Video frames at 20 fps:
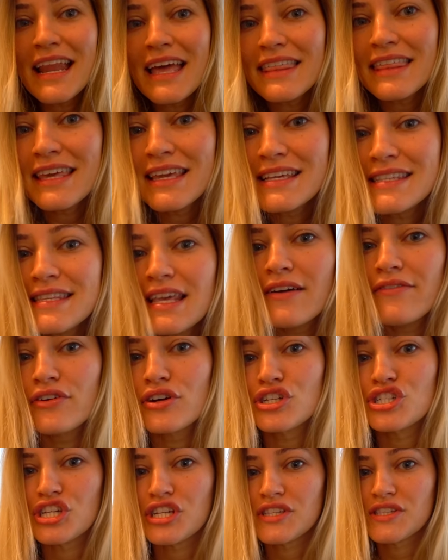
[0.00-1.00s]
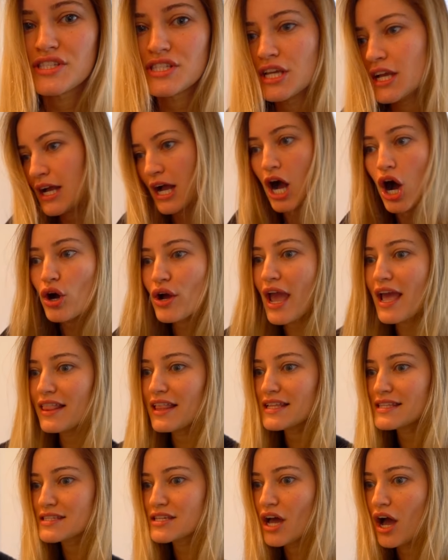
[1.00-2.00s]
nothing is ever just, okay,
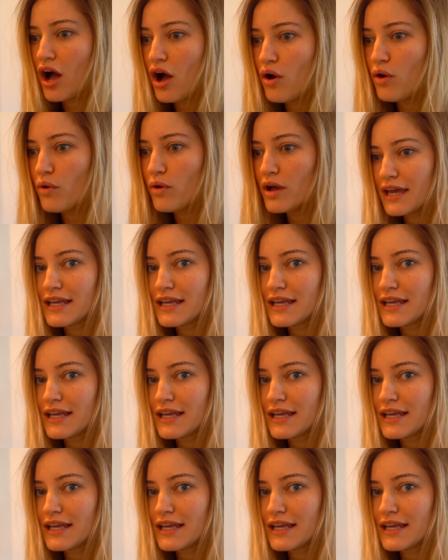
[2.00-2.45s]
let's go.